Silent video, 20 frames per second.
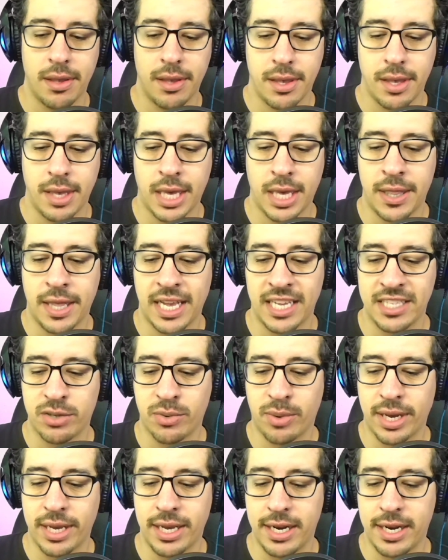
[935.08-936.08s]
and that's
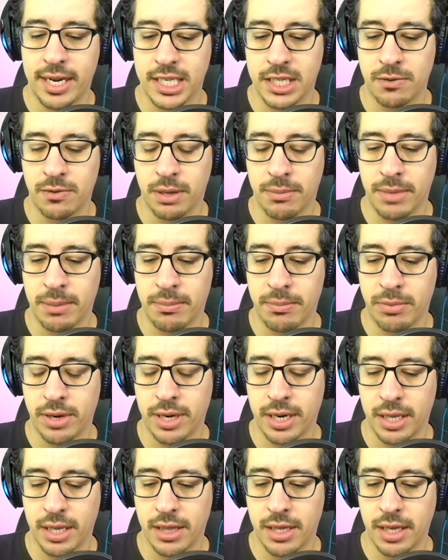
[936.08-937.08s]
why he doesn't remember
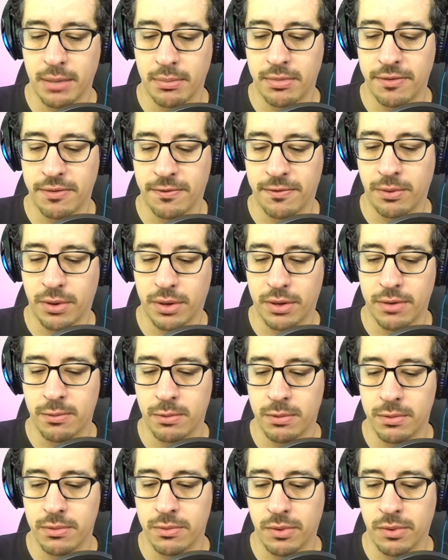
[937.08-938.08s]
anything before
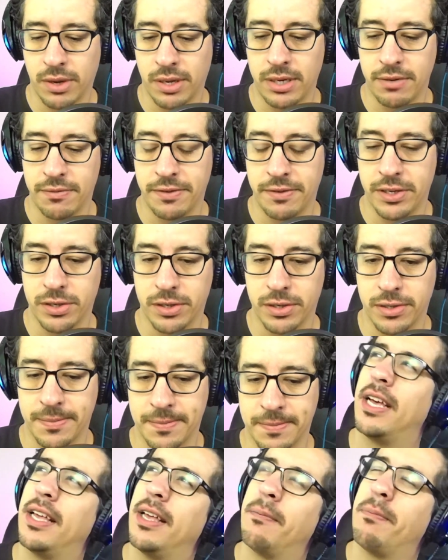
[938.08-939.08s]
WandaVision.
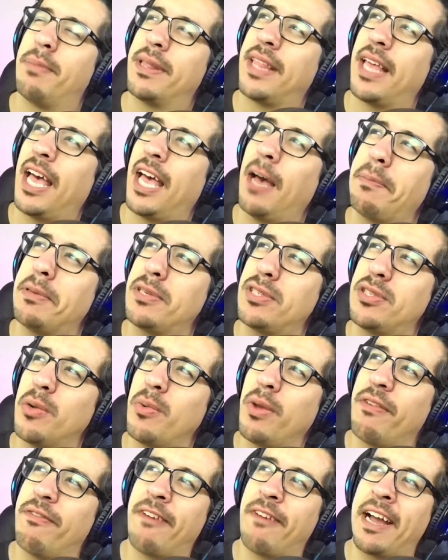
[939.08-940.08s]
But the episode
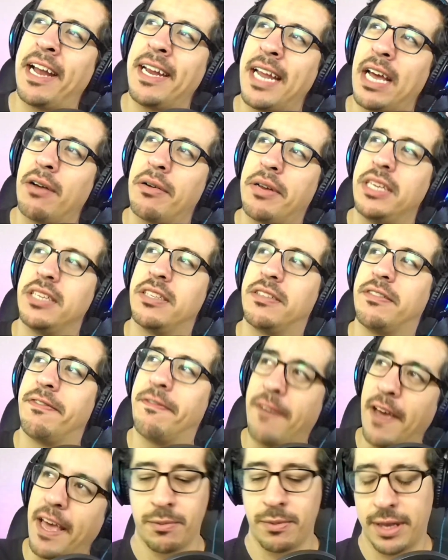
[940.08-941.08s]
we find out he's
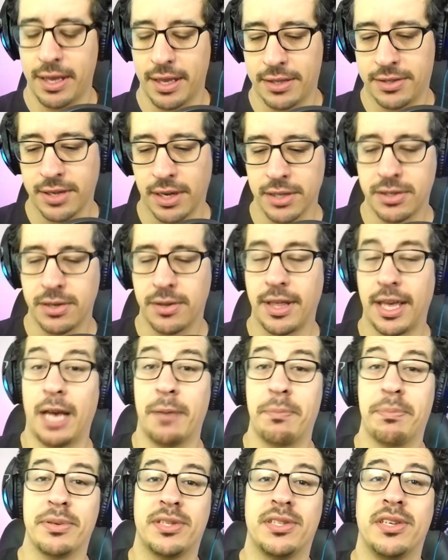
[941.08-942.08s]
fake, it's also the
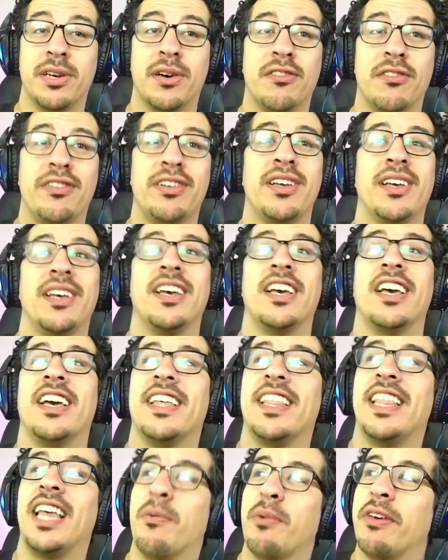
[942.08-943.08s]
episode
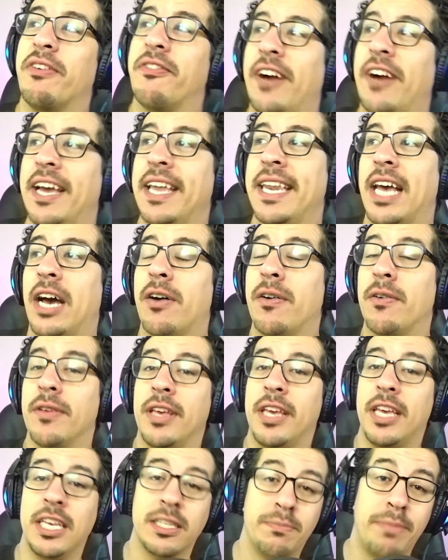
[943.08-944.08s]
that we find out
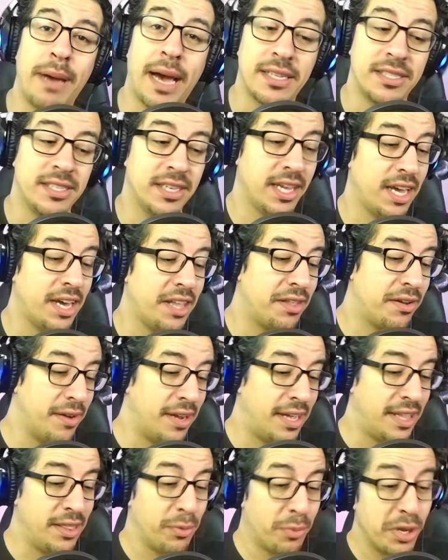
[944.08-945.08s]
he's back together
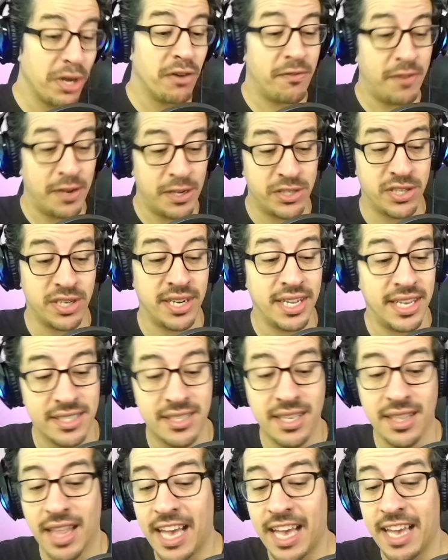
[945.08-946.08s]
and the real Vision is
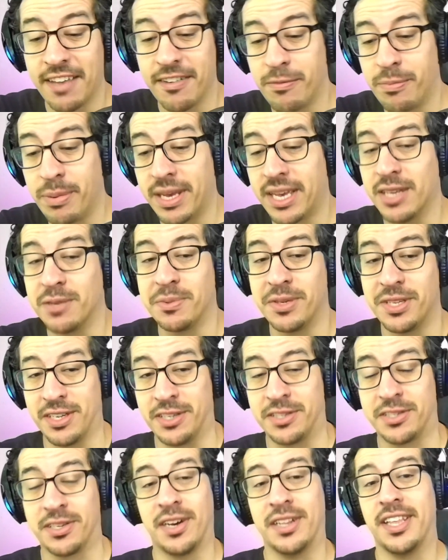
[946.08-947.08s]
alive, because we
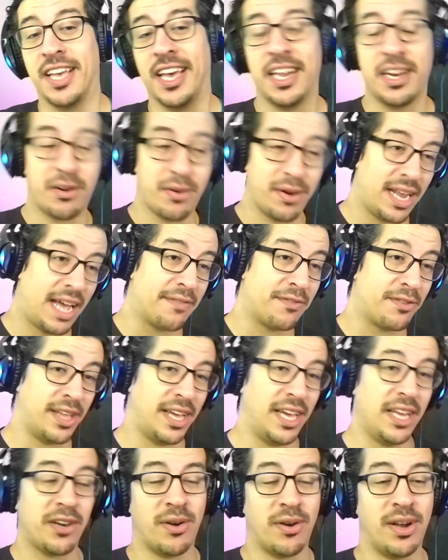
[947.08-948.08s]
just saw in the end after the
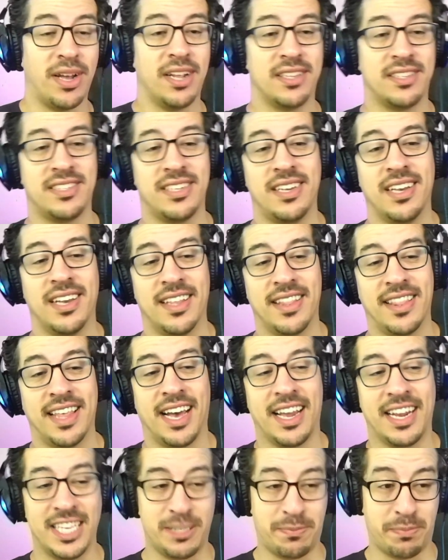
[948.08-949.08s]
end credits
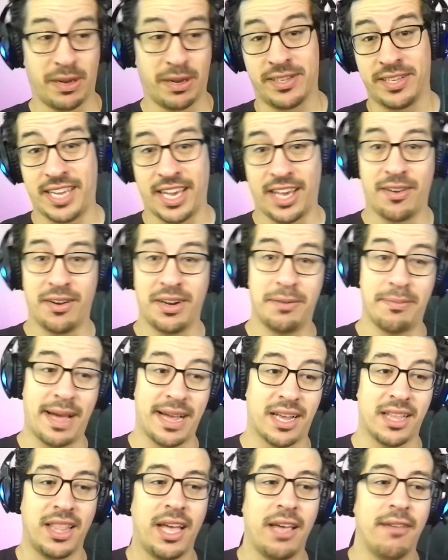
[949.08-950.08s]
that he's put together and
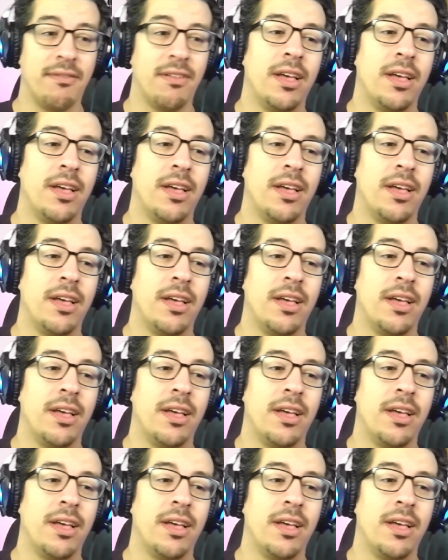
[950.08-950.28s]
back alive.